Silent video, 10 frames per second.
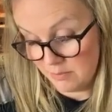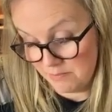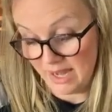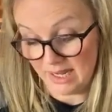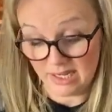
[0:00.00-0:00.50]

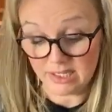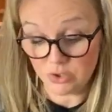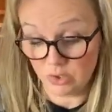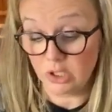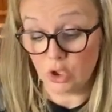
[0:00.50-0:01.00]
Make it
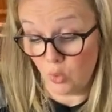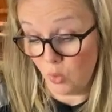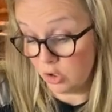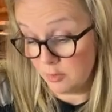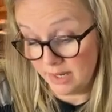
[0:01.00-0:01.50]
into a little
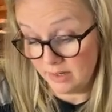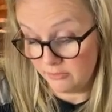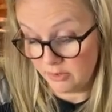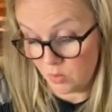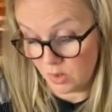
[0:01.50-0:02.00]
ornament
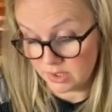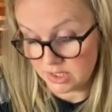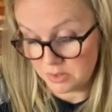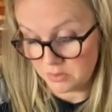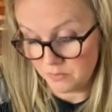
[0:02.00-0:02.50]
if you
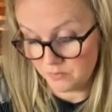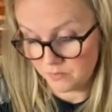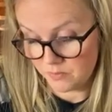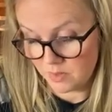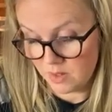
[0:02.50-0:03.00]
wanted to.
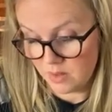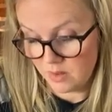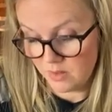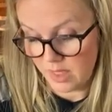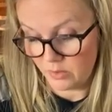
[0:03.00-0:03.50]

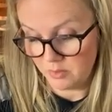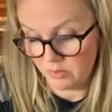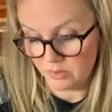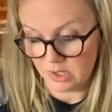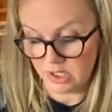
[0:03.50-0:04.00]
That would
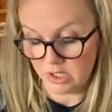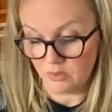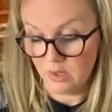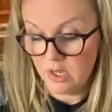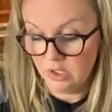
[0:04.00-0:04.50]
be really
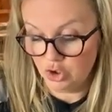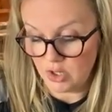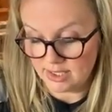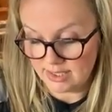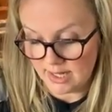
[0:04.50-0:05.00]
cute.
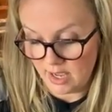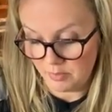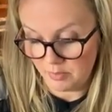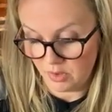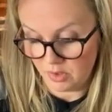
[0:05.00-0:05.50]
Dress it
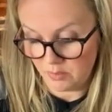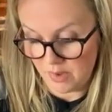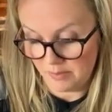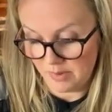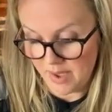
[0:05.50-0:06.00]
up. You could
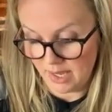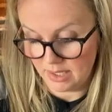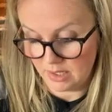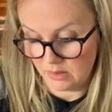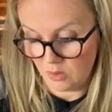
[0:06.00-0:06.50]
maybe
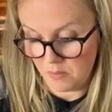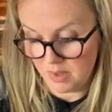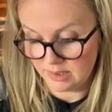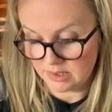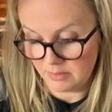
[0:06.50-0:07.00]
make it a little
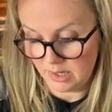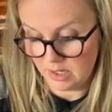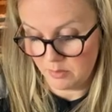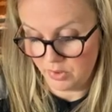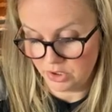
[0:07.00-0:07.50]
mixed
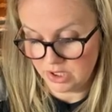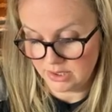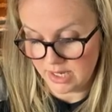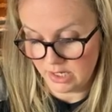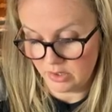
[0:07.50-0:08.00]
media
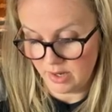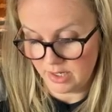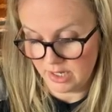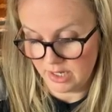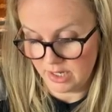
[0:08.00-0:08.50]
project.
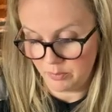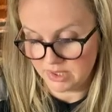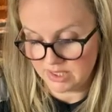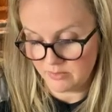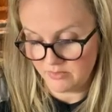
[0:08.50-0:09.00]
Decorate it up
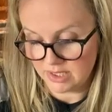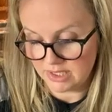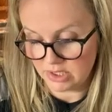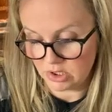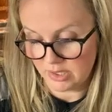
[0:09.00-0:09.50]
with some
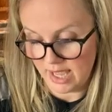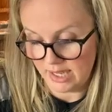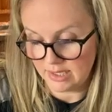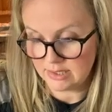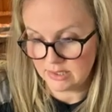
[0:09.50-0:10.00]
vintage
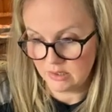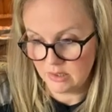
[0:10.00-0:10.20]
lace.